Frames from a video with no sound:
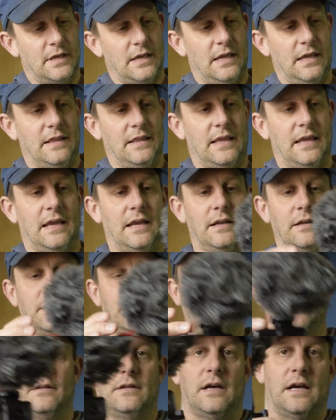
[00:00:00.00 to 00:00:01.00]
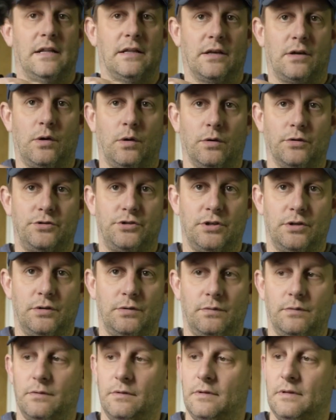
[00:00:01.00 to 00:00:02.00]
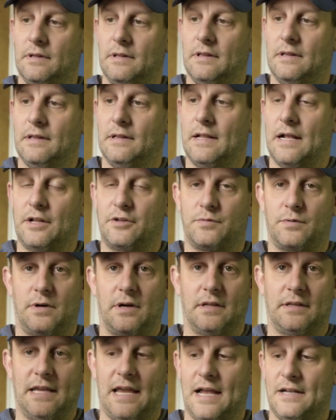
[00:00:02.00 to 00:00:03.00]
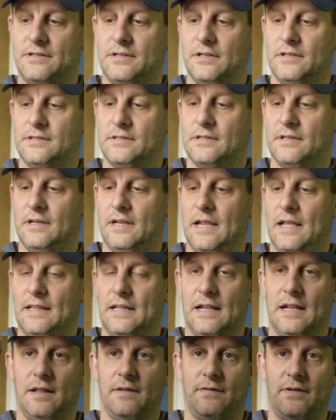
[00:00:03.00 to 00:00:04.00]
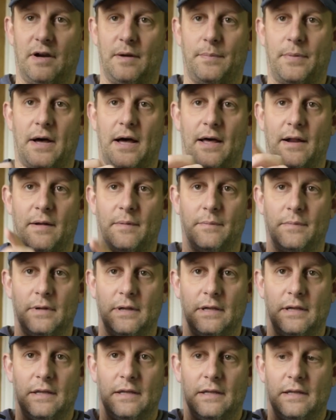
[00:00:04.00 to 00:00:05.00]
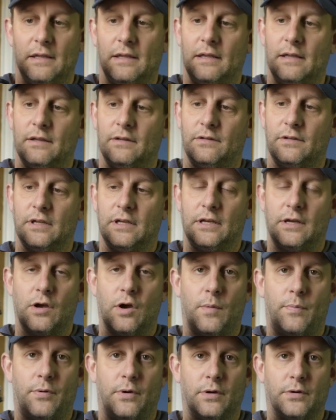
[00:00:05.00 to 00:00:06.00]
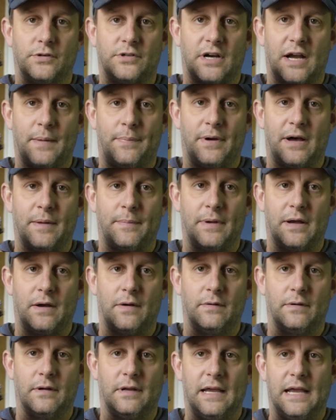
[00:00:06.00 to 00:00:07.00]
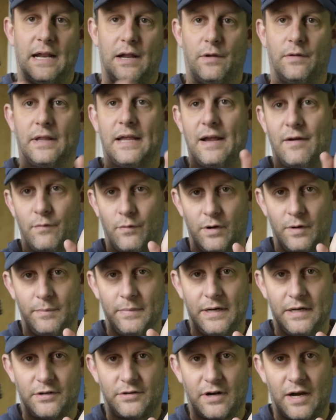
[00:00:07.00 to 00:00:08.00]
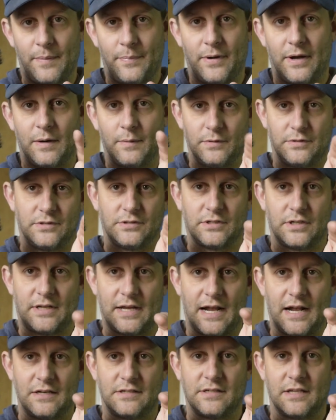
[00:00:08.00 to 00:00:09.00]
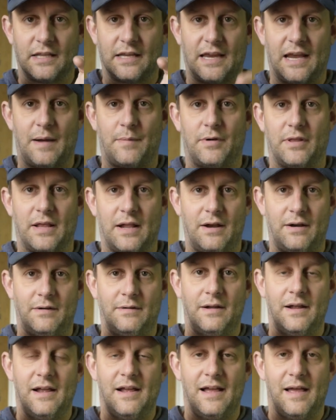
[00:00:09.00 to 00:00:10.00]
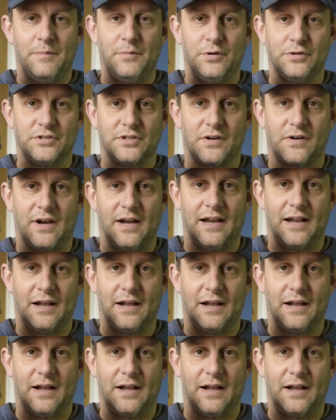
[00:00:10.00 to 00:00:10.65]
and then on the cold shoe, that's where it attaches, and then on the very bottom is the GoPro tripod mount. And I only have one mini tripod which is attached to the camera that I'm using right